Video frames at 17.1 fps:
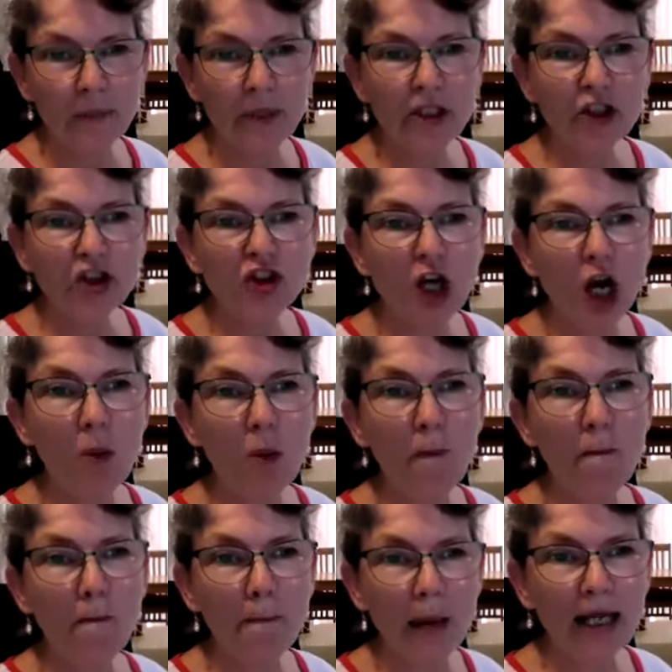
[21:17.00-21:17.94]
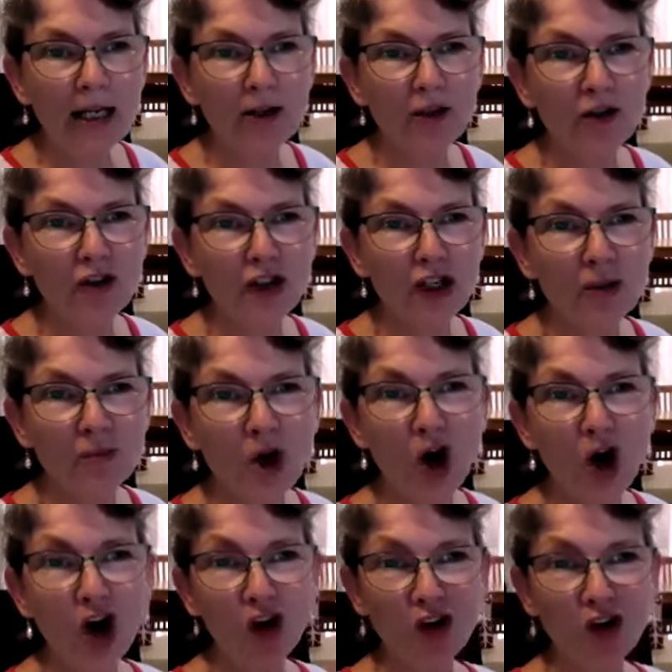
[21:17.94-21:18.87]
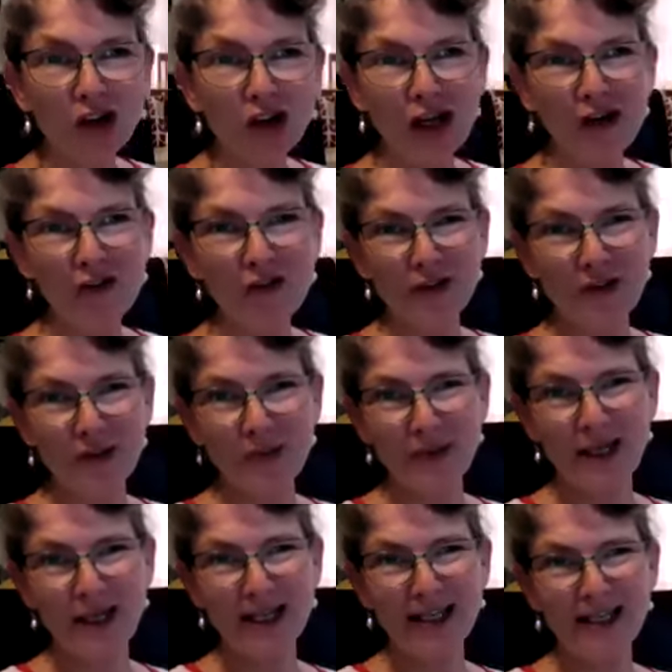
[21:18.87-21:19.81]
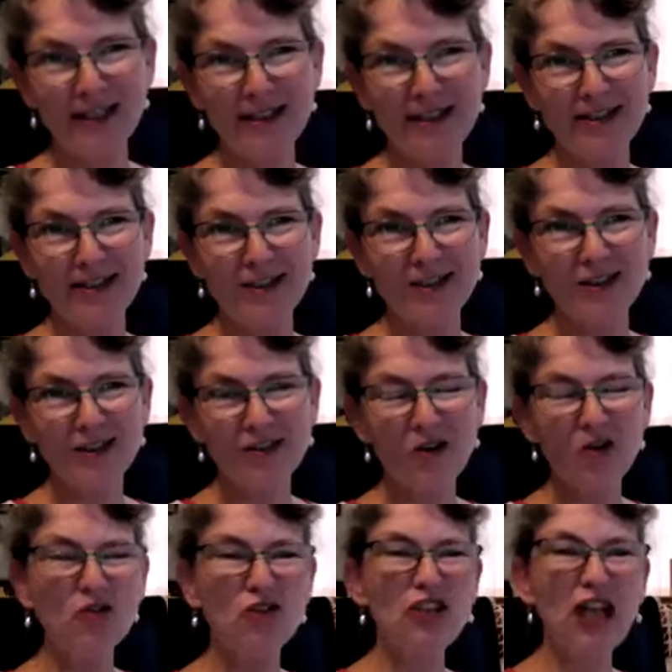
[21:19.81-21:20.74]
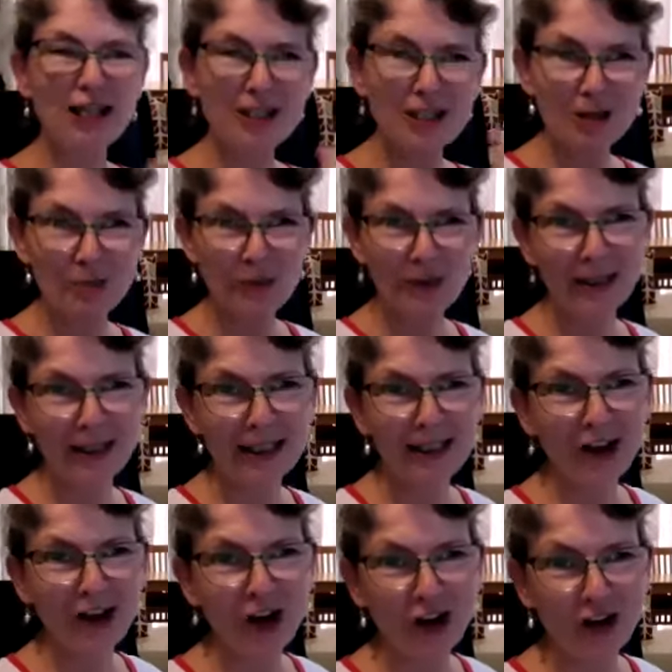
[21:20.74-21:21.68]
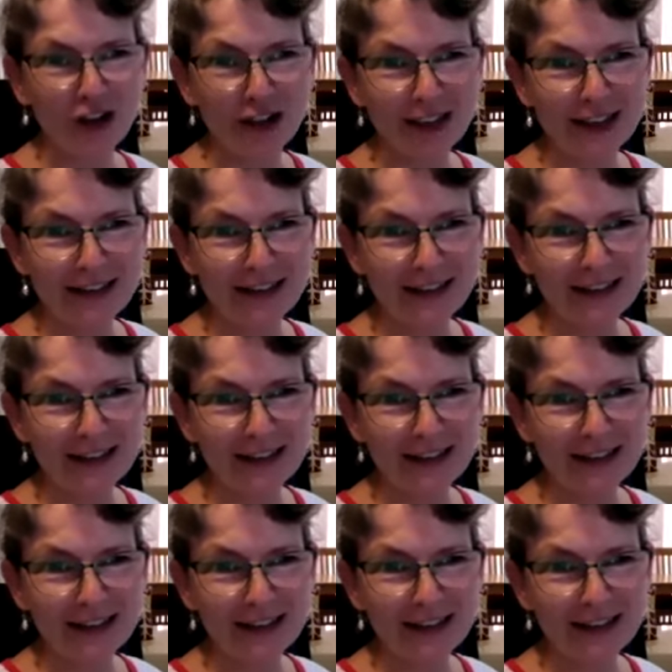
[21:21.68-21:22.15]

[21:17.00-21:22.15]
but don't make them all over the place or desperately long.